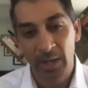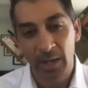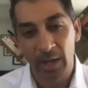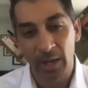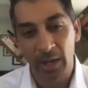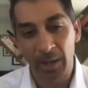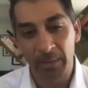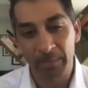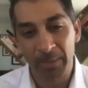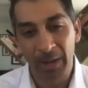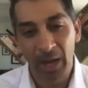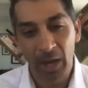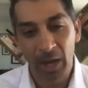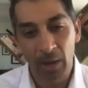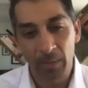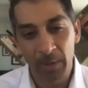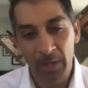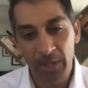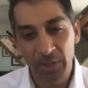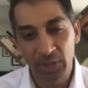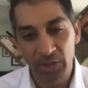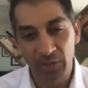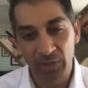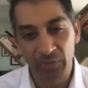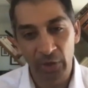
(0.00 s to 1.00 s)
um, how
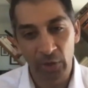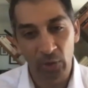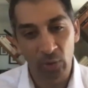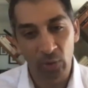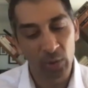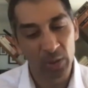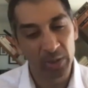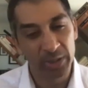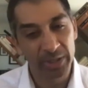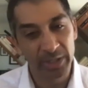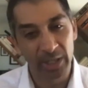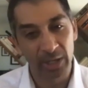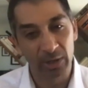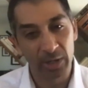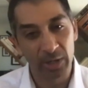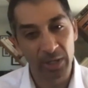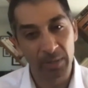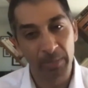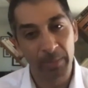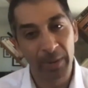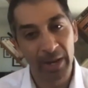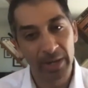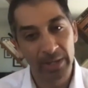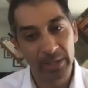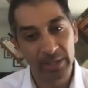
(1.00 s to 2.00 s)
much of their oral steroid
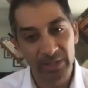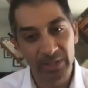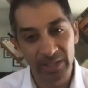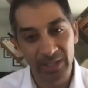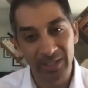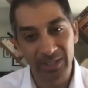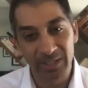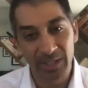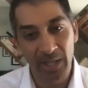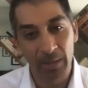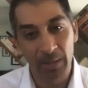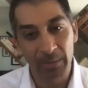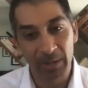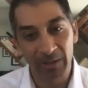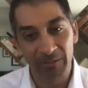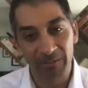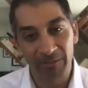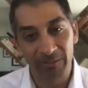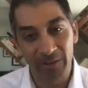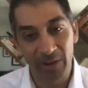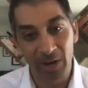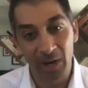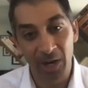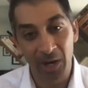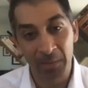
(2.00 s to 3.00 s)
dependency is coming
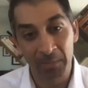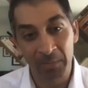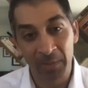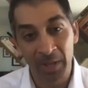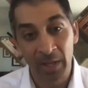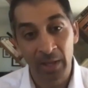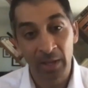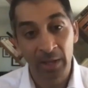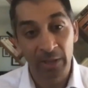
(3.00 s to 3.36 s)
from